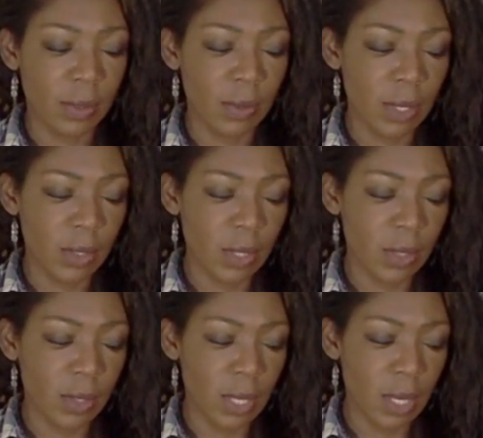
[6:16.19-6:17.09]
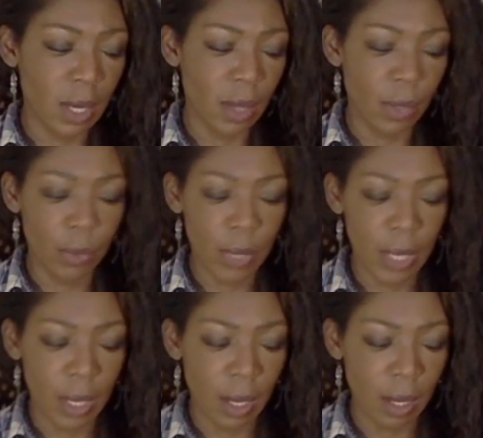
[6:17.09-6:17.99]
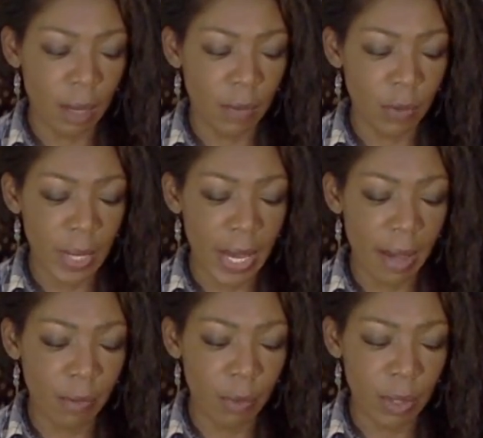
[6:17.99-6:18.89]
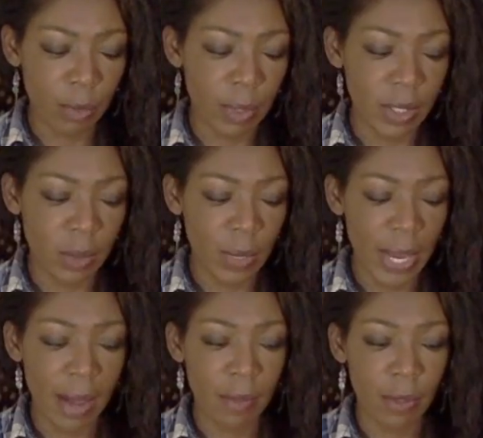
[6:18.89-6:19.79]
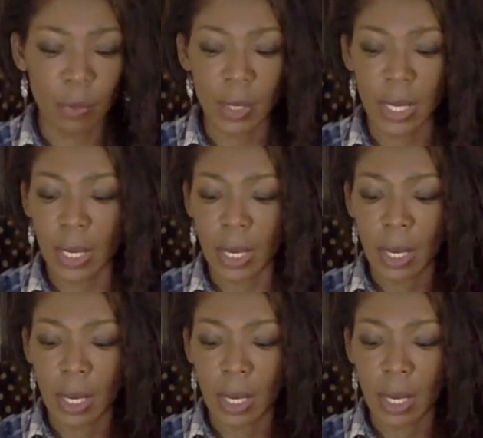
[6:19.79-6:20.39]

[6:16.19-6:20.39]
This is the Three of, so we have three threes and we have the Three